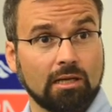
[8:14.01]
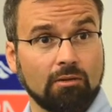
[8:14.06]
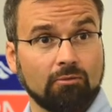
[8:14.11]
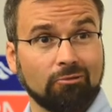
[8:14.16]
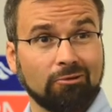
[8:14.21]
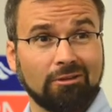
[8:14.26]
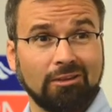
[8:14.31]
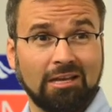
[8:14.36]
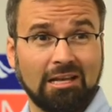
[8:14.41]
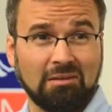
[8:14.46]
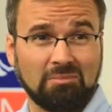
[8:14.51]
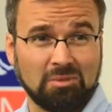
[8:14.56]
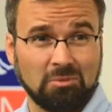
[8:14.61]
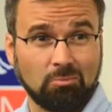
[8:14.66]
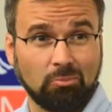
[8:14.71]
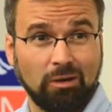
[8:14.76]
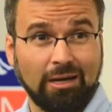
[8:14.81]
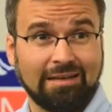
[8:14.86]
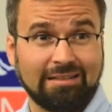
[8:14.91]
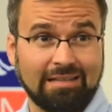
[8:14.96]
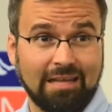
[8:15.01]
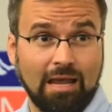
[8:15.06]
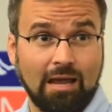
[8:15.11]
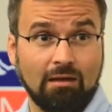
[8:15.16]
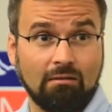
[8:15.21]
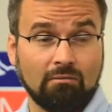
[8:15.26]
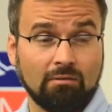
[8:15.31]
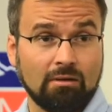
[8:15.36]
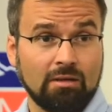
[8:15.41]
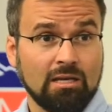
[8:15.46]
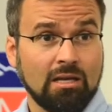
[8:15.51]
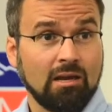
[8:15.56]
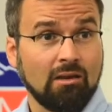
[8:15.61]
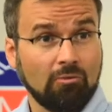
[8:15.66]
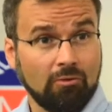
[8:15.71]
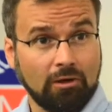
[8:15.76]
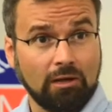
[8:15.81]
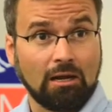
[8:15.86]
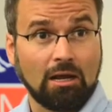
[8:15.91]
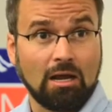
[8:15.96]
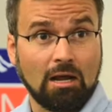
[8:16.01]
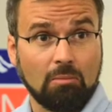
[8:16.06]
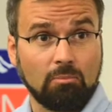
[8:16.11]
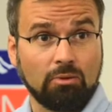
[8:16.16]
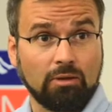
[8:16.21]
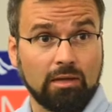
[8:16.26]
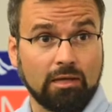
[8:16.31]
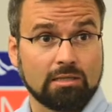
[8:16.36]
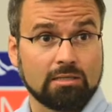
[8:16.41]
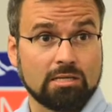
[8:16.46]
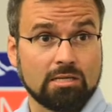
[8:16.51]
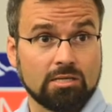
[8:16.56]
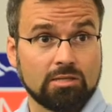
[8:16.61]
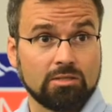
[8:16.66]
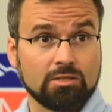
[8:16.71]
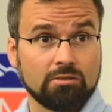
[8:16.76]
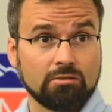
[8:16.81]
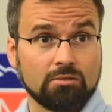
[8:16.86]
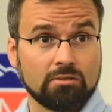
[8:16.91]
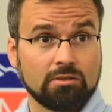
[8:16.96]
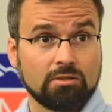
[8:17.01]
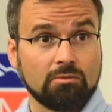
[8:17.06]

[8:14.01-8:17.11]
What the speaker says: You've really helped to break down very complex issues